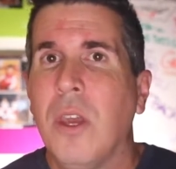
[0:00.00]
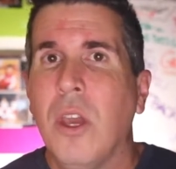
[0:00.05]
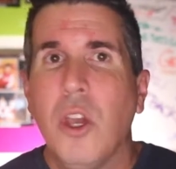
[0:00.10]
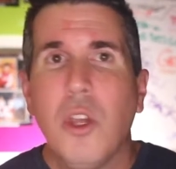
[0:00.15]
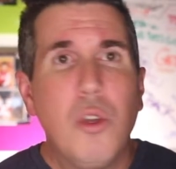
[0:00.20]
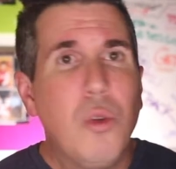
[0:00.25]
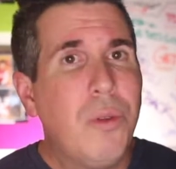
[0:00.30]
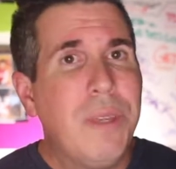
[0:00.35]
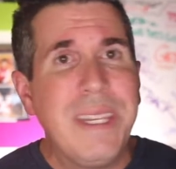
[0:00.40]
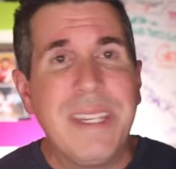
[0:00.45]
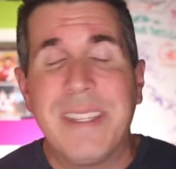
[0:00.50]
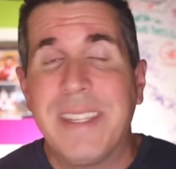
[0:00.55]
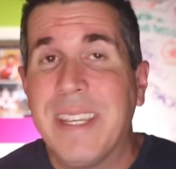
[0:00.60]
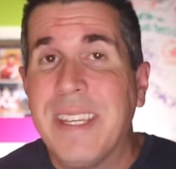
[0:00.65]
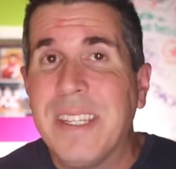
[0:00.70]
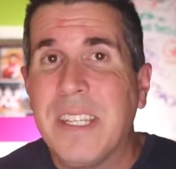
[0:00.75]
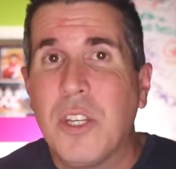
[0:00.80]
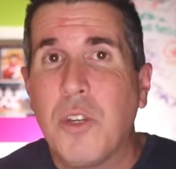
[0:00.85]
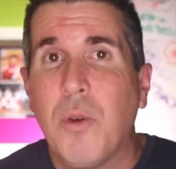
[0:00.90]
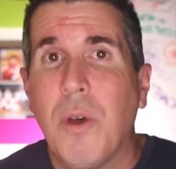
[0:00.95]
you're only 6
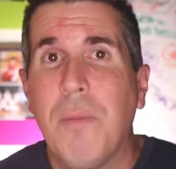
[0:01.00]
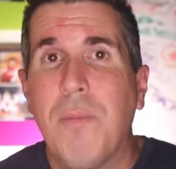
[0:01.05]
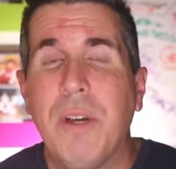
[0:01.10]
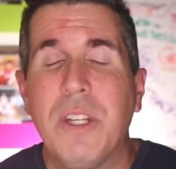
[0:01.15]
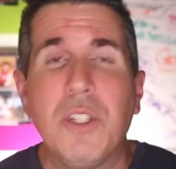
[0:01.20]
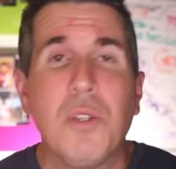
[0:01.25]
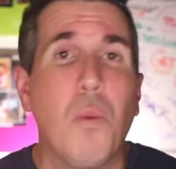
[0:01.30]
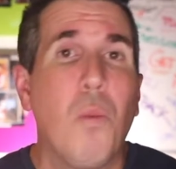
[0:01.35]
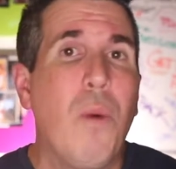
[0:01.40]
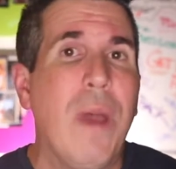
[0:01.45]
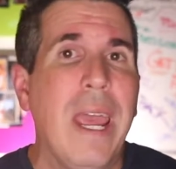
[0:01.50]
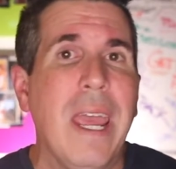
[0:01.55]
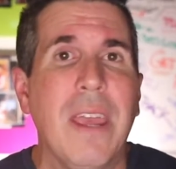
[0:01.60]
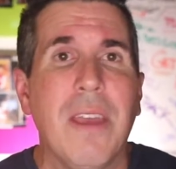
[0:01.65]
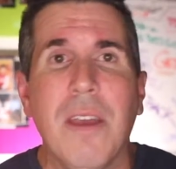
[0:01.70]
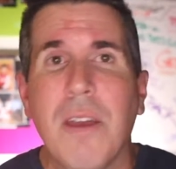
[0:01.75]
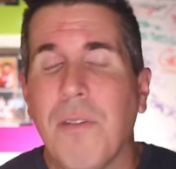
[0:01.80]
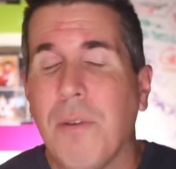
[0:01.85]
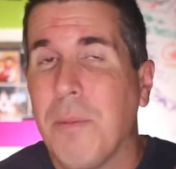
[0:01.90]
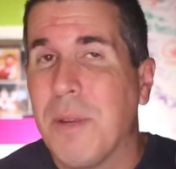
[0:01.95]
to 12 months away
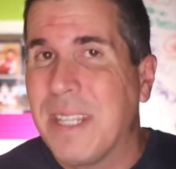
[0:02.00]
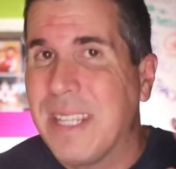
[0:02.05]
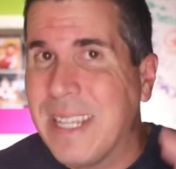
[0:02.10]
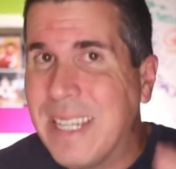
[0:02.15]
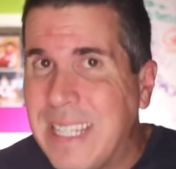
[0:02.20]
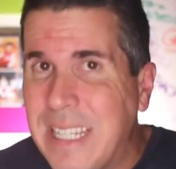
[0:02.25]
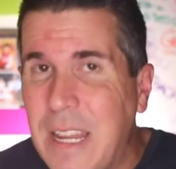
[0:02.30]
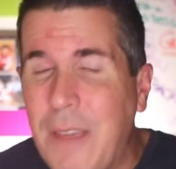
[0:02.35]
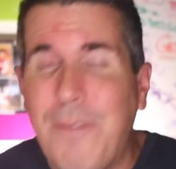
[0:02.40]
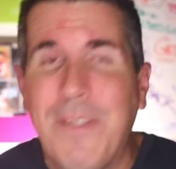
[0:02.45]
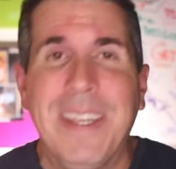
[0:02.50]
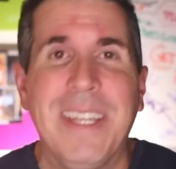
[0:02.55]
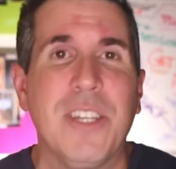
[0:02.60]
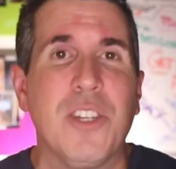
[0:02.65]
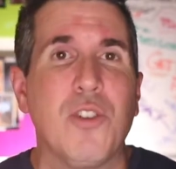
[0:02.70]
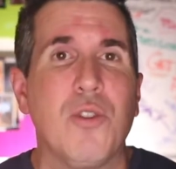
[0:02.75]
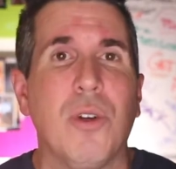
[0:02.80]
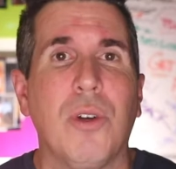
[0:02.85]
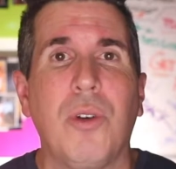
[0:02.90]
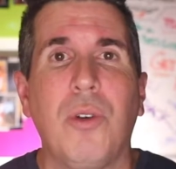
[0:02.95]
from a significant
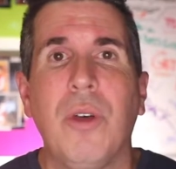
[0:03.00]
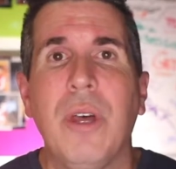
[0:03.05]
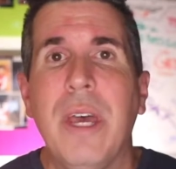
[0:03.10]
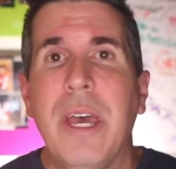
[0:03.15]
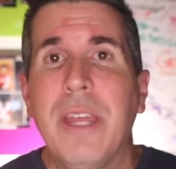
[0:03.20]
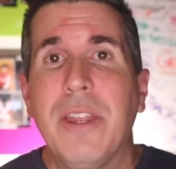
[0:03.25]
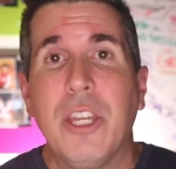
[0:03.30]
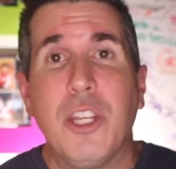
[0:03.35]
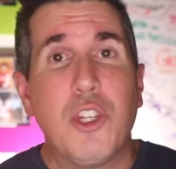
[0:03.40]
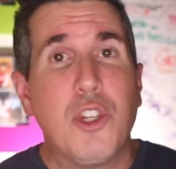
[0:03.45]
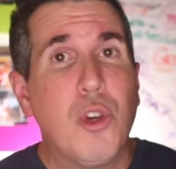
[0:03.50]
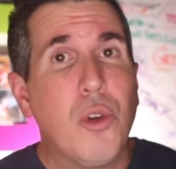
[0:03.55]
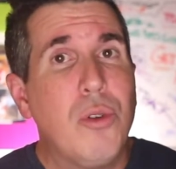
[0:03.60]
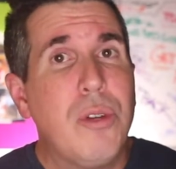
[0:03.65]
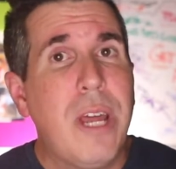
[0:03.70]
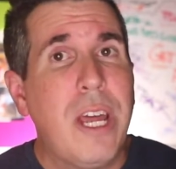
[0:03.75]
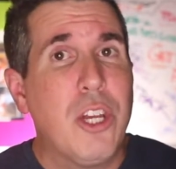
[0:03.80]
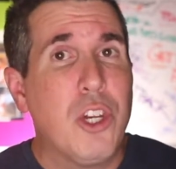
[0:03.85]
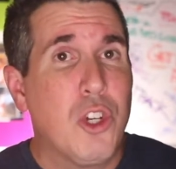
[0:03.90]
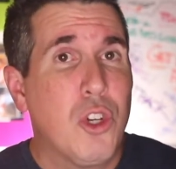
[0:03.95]
struggle that you're
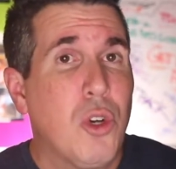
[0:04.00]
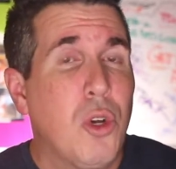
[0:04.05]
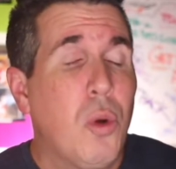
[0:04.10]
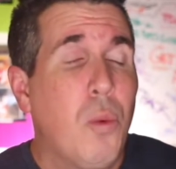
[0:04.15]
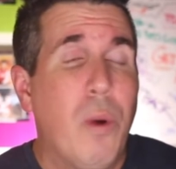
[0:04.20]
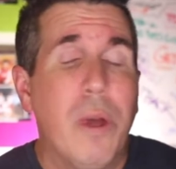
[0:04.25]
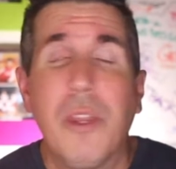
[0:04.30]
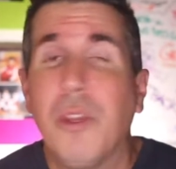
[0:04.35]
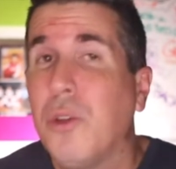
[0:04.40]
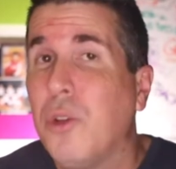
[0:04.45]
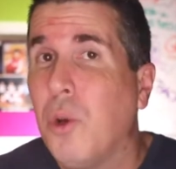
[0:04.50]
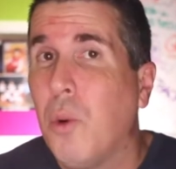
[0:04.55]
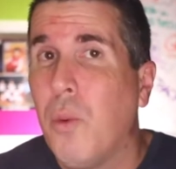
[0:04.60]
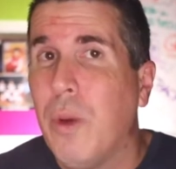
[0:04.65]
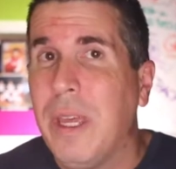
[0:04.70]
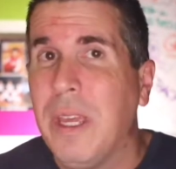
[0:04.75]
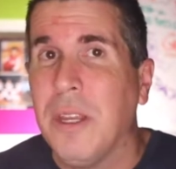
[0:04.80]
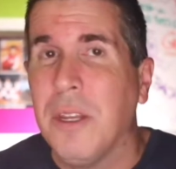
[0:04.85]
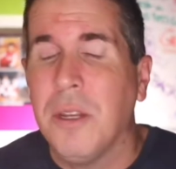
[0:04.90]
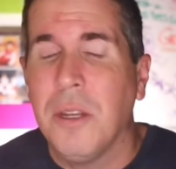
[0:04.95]
not sure whether you'll
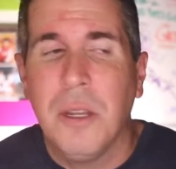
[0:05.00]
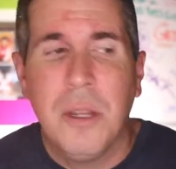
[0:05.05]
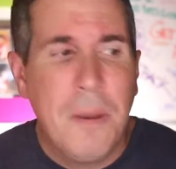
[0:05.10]
win.